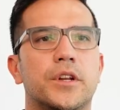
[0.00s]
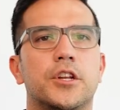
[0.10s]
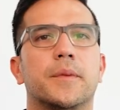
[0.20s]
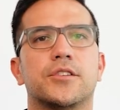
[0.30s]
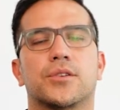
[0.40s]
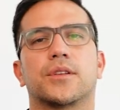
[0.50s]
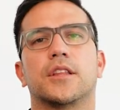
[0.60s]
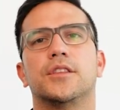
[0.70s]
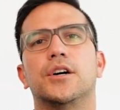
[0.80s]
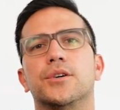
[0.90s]
need to make sure
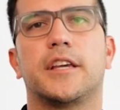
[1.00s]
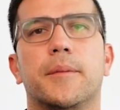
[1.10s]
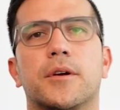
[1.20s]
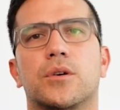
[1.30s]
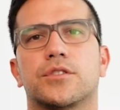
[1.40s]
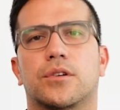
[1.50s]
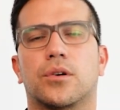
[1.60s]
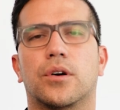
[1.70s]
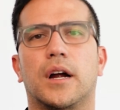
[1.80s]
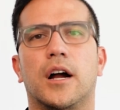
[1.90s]
that those chemicals
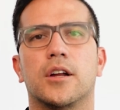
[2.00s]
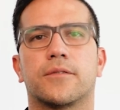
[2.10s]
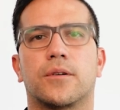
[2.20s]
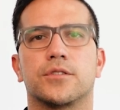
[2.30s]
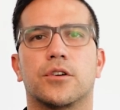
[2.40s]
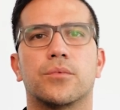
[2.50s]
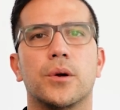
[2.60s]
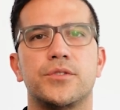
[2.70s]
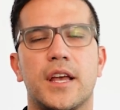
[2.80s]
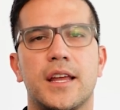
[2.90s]
or ionophores are
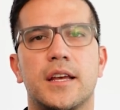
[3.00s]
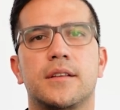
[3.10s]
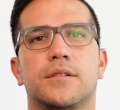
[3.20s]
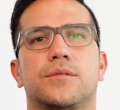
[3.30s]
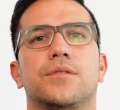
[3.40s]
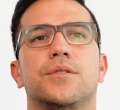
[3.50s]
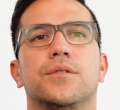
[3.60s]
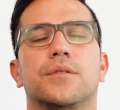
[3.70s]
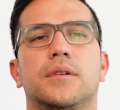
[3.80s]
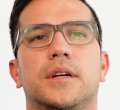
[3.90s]
rotated
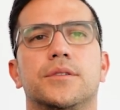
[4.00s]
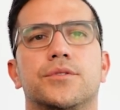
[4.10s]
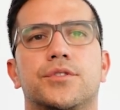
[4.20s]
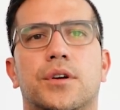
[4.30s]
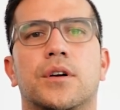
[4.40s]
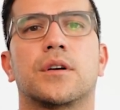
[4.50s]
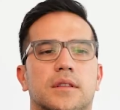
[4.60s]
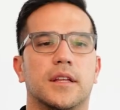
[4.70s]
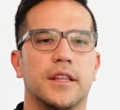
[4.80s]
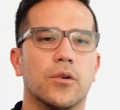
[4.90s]
to ensure
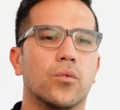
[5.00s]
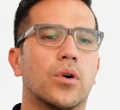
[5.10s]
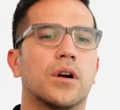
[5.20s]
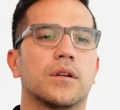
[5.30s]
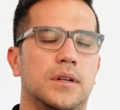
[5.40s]
that they work